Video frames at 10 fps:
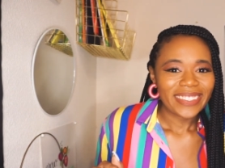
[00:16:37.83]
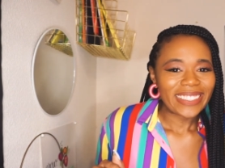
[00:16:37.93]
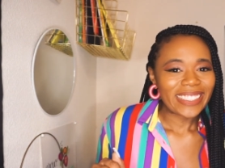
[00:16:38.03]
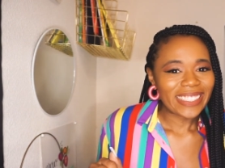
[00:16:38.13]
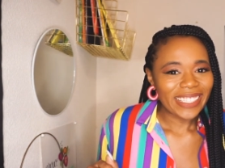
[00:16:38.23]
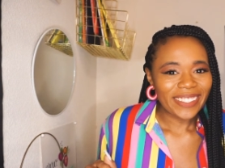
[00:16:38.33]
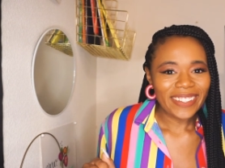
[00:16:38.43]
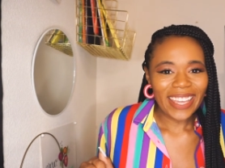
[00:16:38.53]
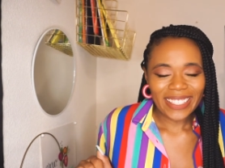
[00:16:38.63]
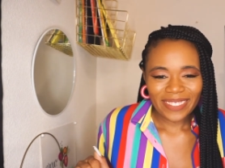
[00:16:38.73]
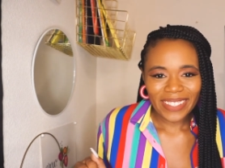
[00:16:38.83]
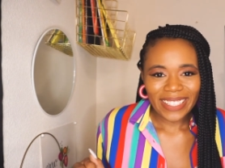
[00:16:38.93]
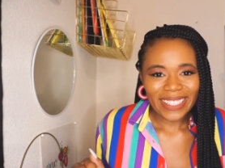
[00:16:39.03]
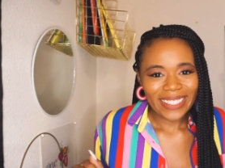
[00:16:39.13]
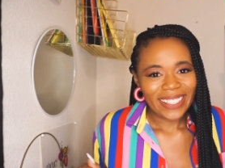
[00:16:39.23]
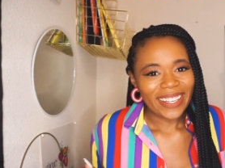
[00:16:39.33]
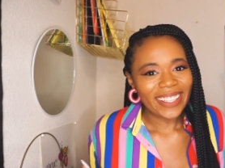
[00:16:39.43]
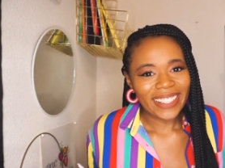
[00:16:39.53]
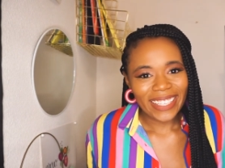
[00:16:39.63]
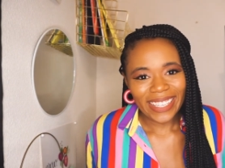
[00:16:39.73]
See you next week
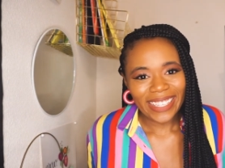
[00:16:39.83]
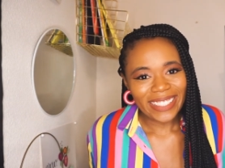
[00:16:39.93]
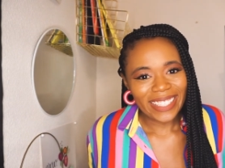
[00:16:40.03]
on the Keys